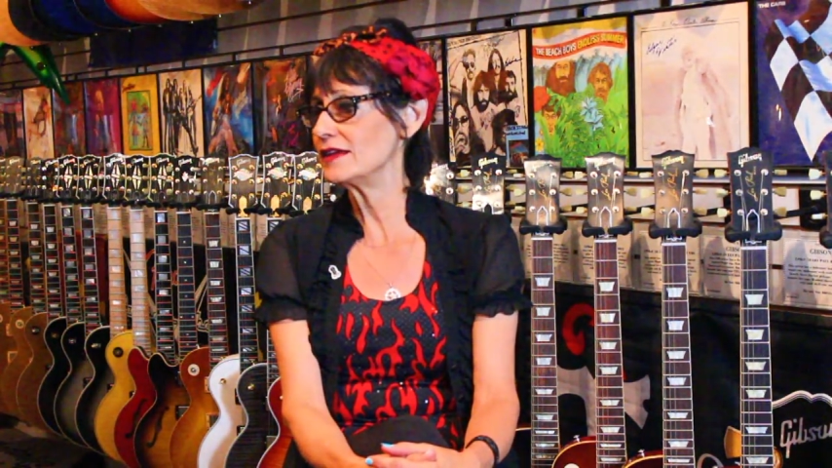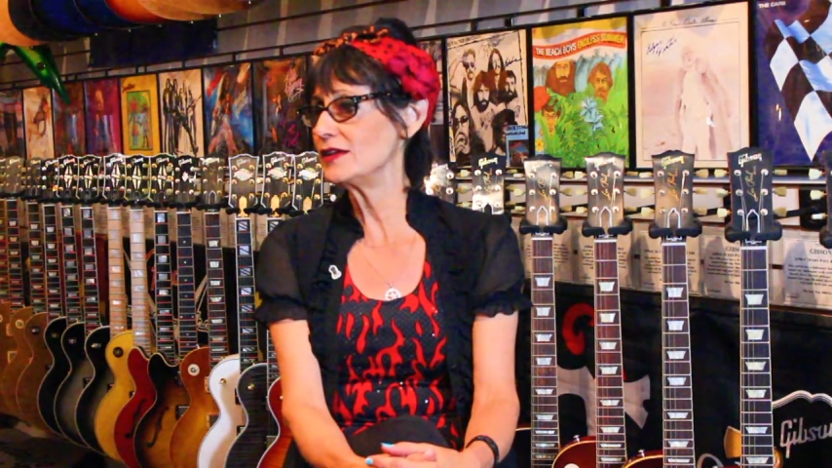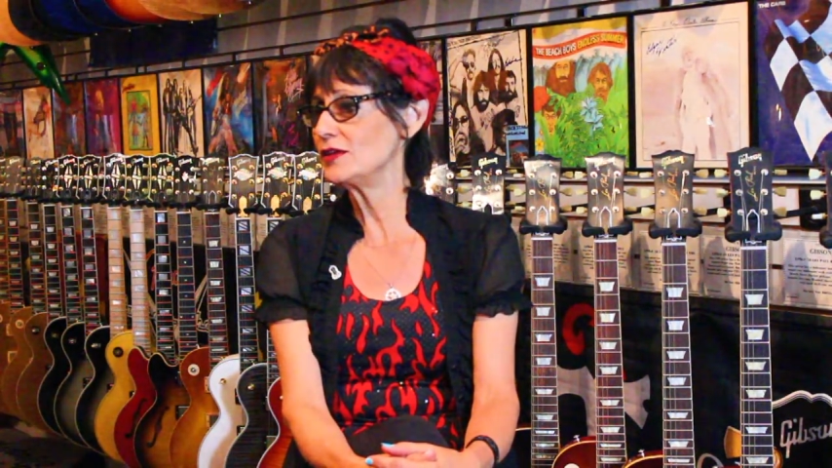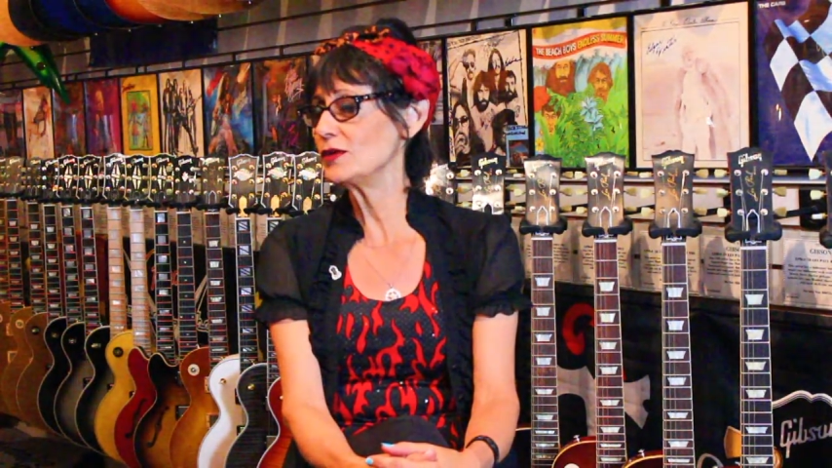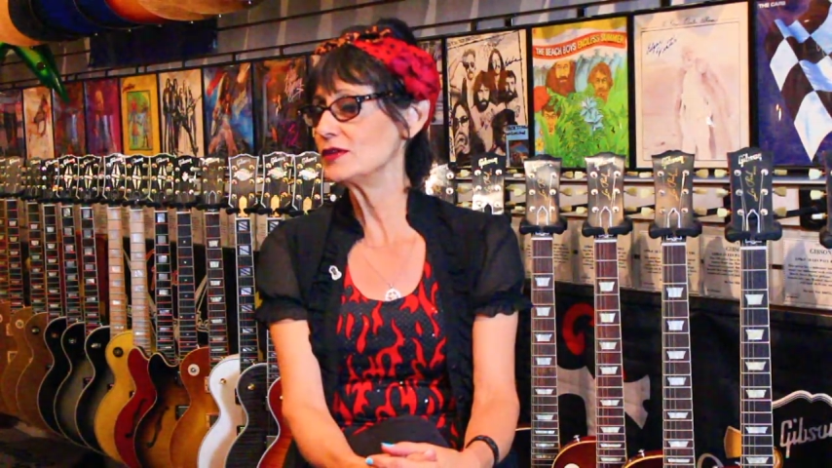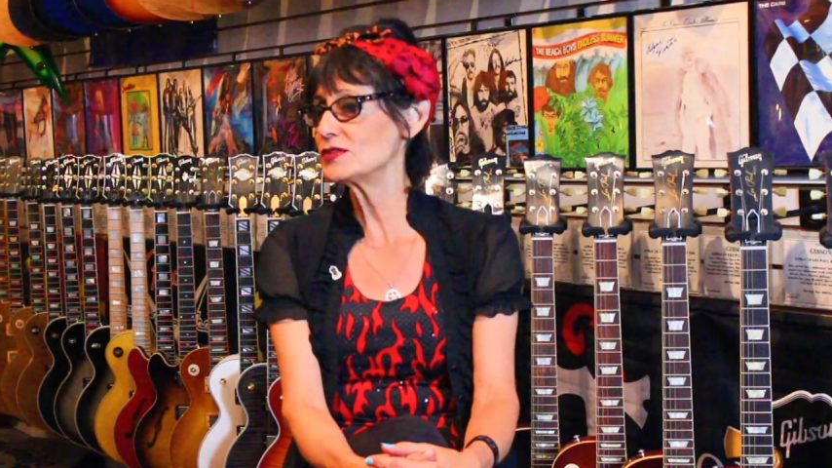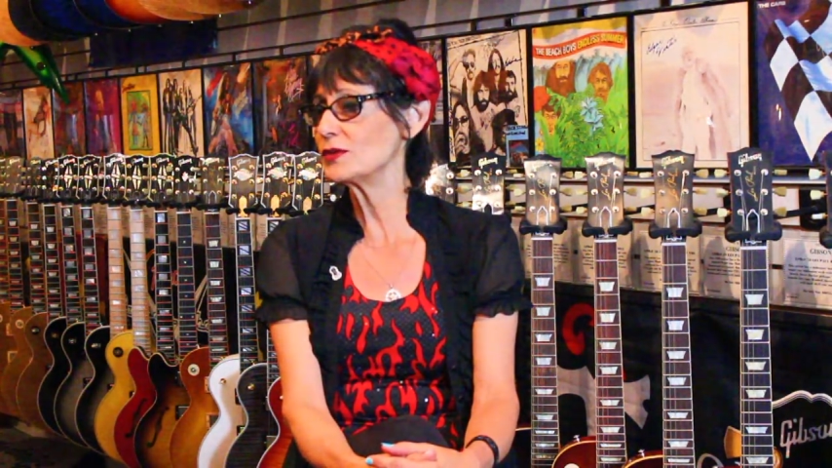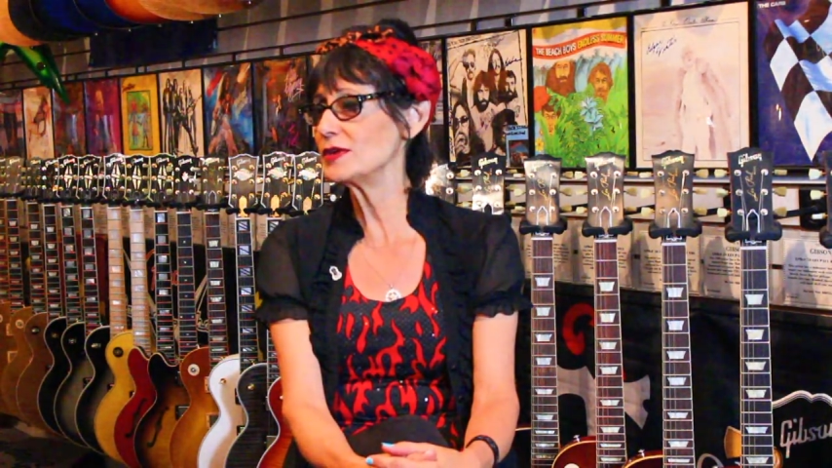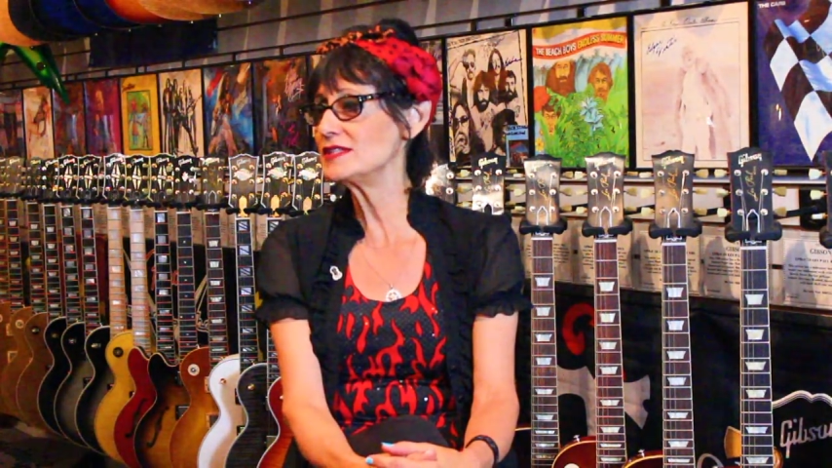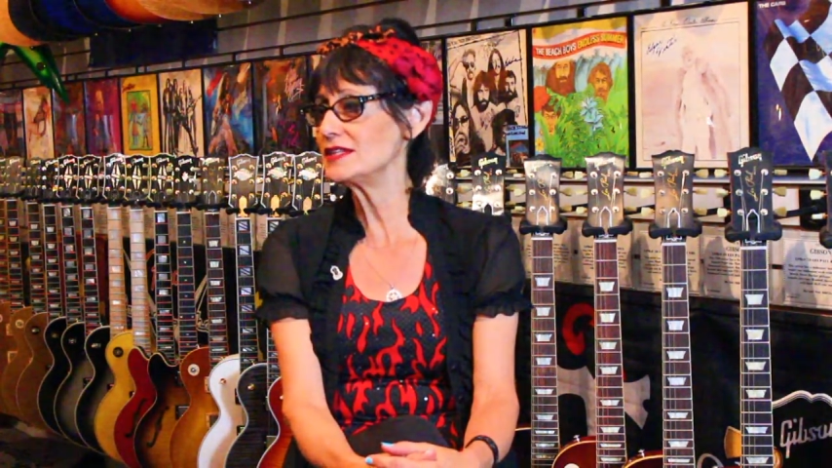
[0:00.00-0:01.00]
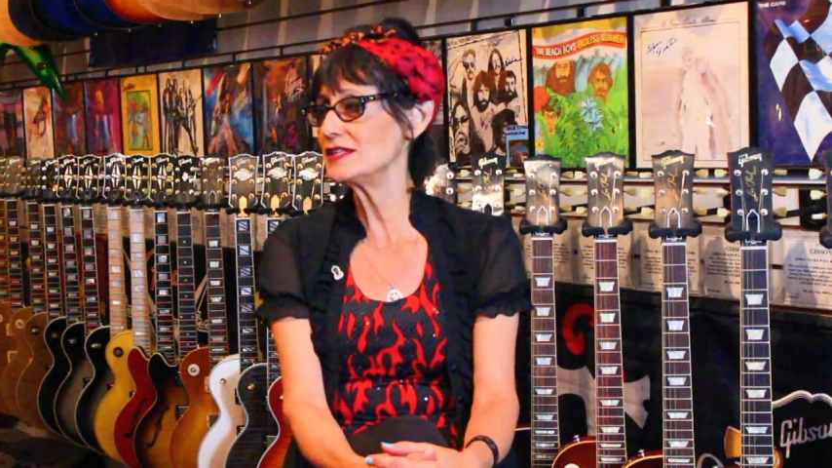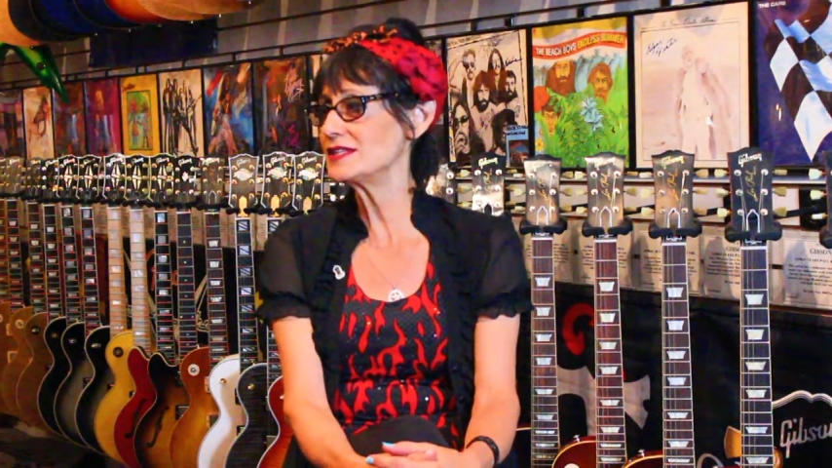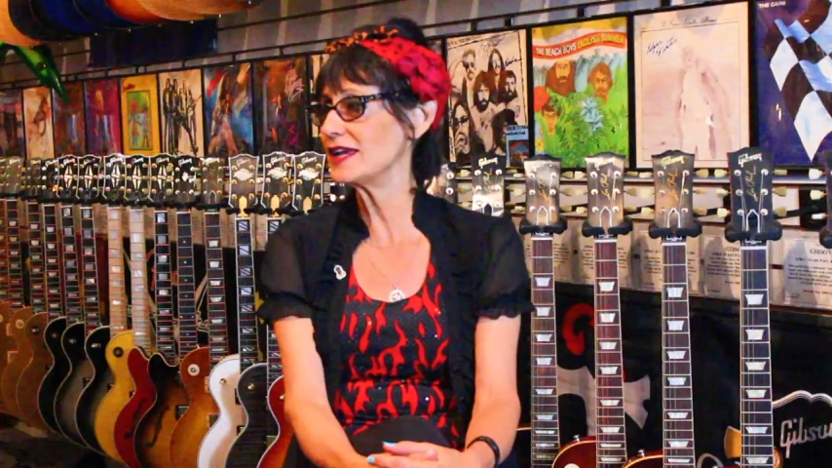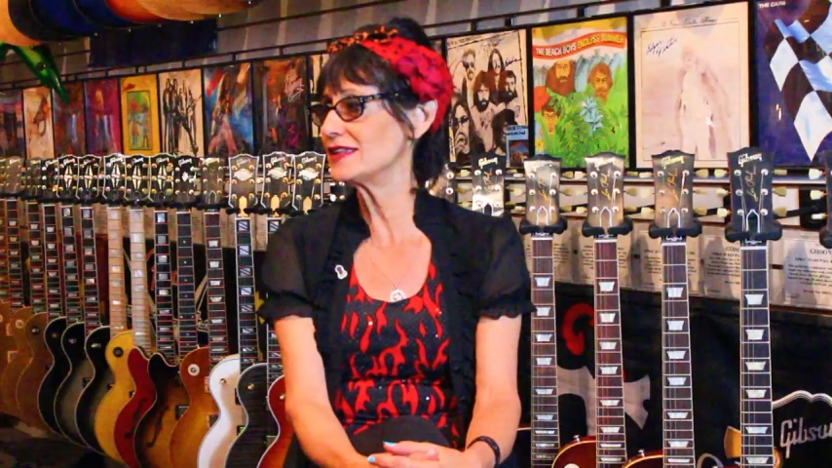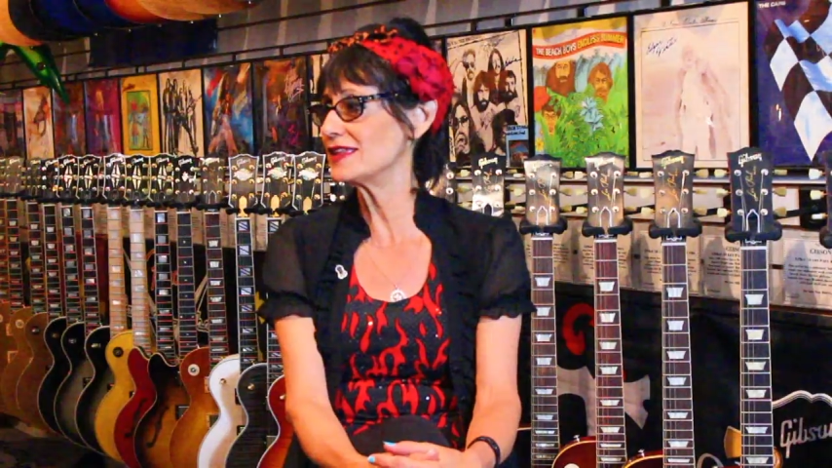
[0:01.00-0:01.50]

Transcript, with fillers: you know, it's so easy to take